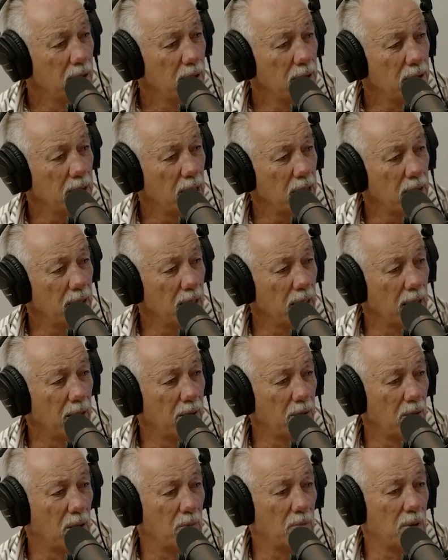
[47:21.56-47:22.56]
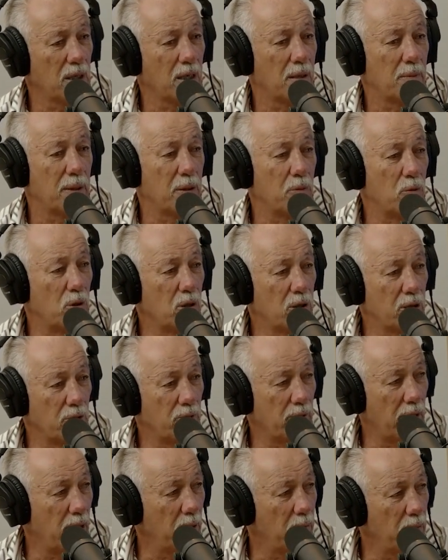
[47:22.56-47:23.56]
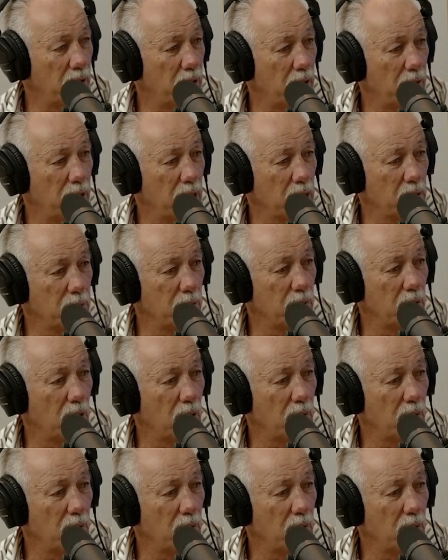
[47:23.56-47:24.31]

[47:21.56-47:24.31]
I said, you know, I'm not going to be walking around with you next one.